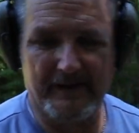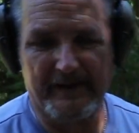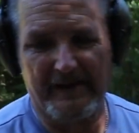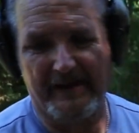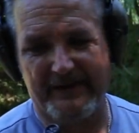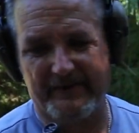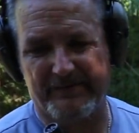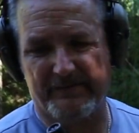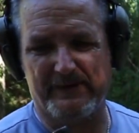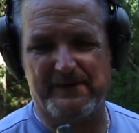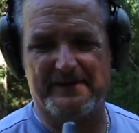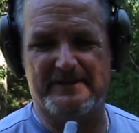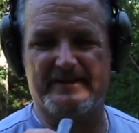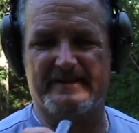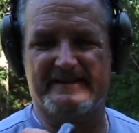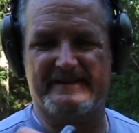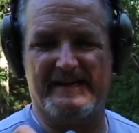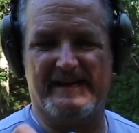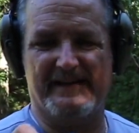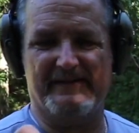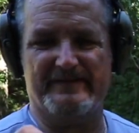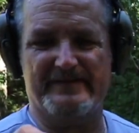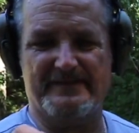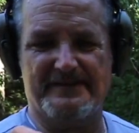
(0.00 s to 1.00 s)
guys, we just
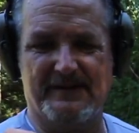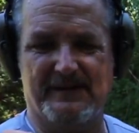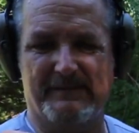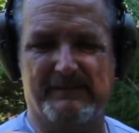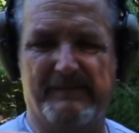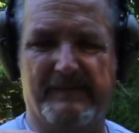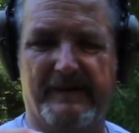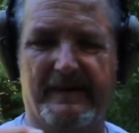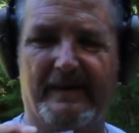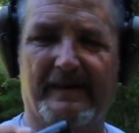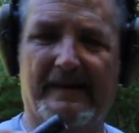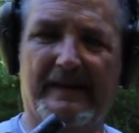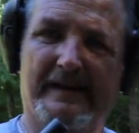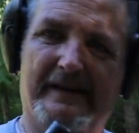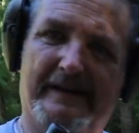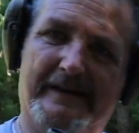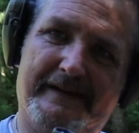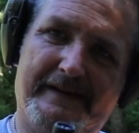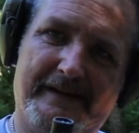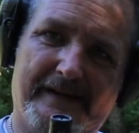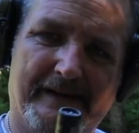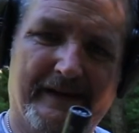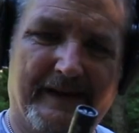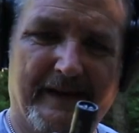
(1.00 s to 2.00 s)
have some
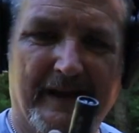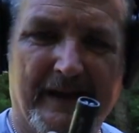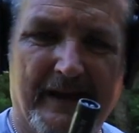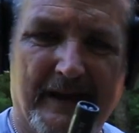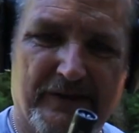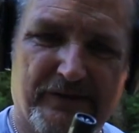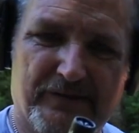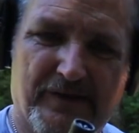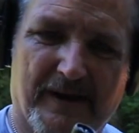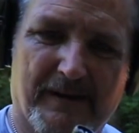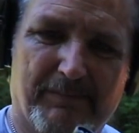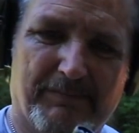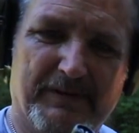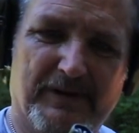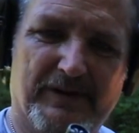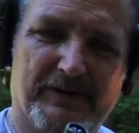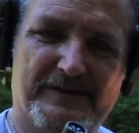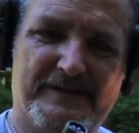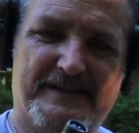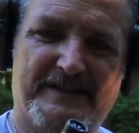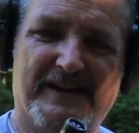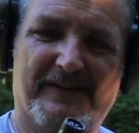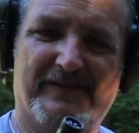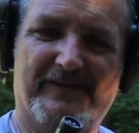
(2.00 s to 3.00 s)
trap load
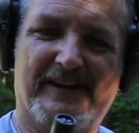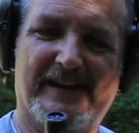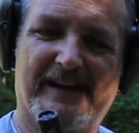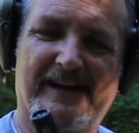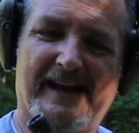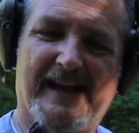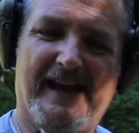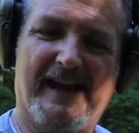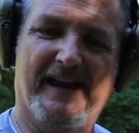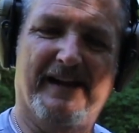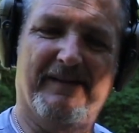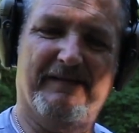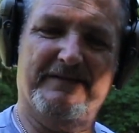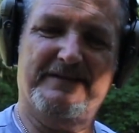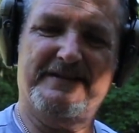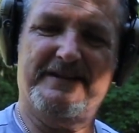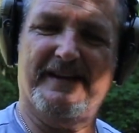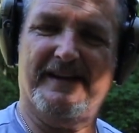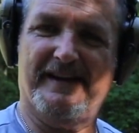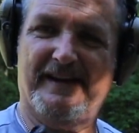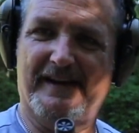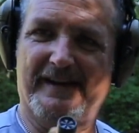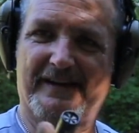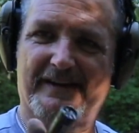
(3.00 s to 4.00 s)
7.5s
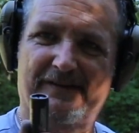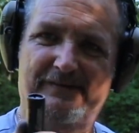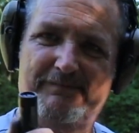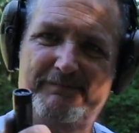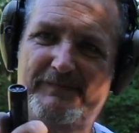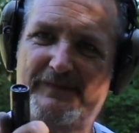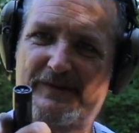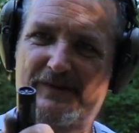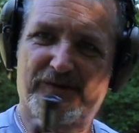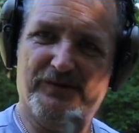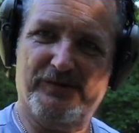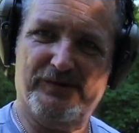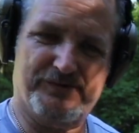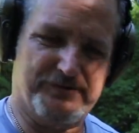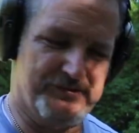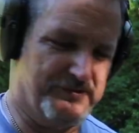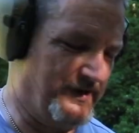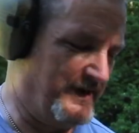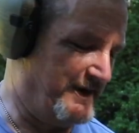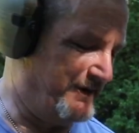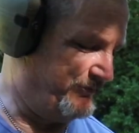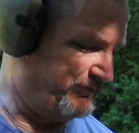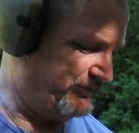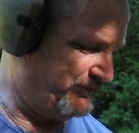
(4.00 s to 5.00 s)
that I shoot
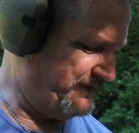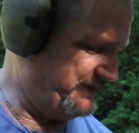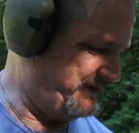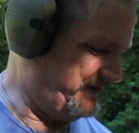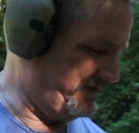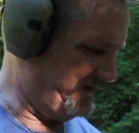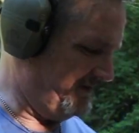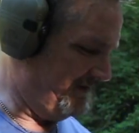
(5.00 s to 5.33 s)
trap with,